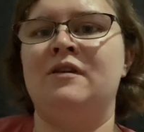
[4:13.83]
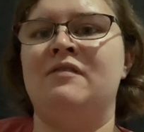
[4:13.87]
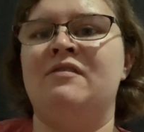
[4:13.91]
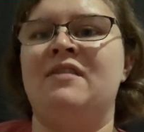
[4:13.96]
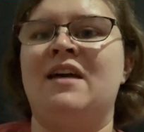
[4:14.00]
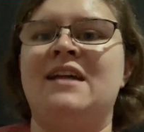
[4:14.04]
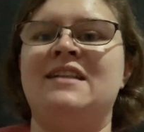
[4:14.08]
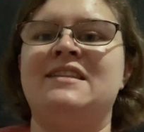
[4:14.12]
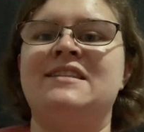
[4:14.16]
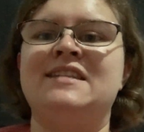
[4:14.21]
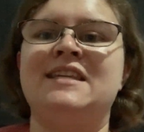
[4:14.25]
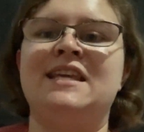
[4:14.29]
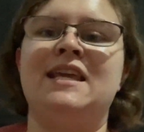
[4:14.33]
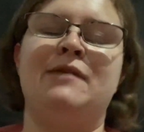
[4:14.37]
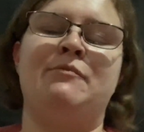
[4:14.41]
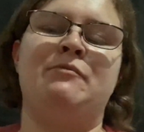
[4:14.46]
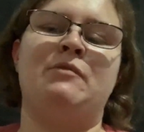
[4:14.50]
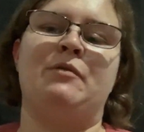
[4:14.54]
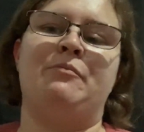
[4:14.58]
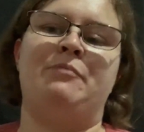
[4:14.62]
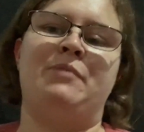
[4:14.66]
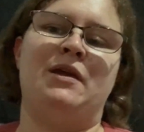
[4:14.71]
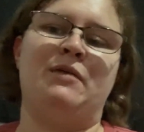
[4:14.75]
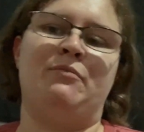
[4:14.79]
that team
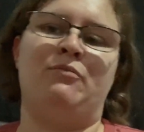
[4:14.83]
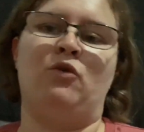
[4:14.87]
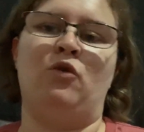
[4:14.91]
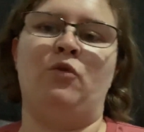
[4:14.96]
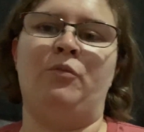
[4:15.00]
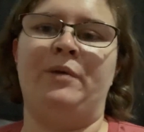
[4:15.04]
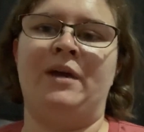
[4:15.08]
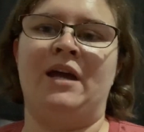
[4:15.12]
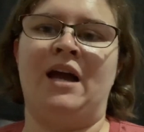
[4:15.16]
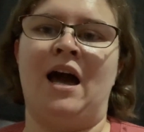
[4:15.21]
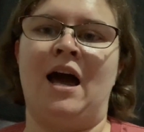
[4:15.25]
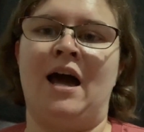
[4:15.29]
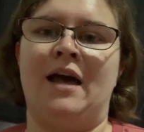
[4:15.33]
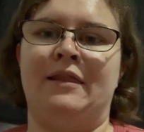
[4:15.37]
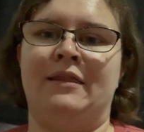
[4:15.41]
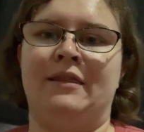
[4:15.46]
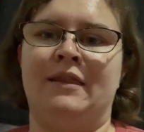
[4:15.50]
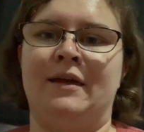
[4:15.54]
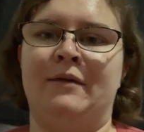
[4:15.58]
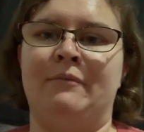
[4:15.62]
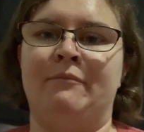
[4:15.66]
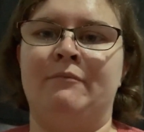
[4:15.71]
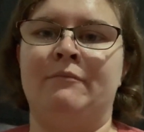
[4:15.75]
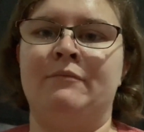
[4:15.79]
of people behind
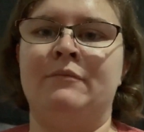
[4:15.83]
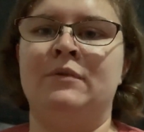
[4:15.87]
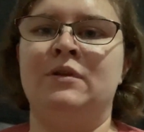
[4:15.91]
them,